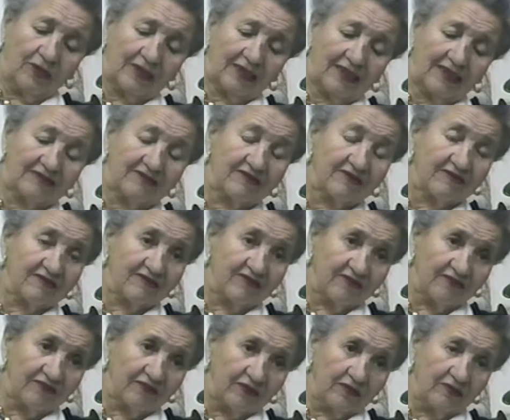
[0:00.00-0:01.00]
went as a
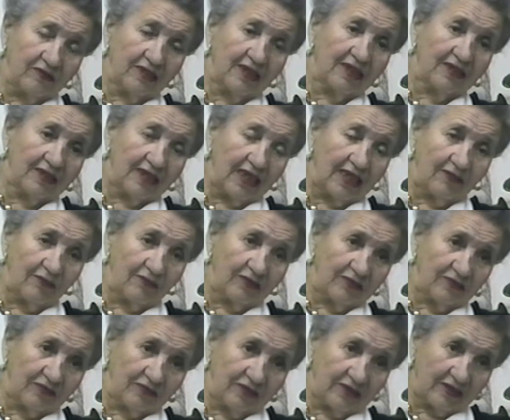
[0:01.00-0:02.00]
civil, and I
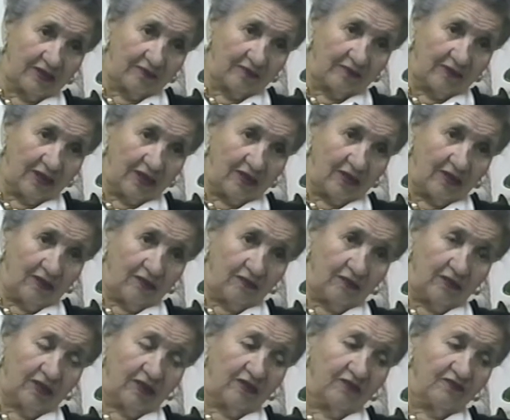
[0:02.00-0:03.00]
went with him.
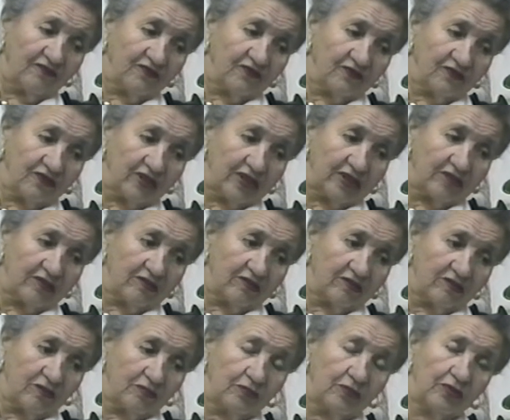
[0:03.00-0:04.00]
We
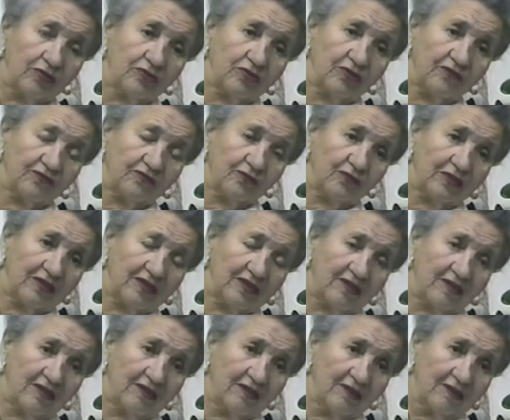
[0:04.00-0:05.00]
infiltrated in a boat of
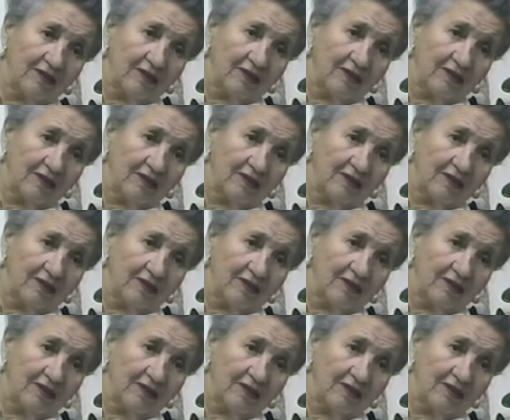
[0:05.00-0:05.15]
20,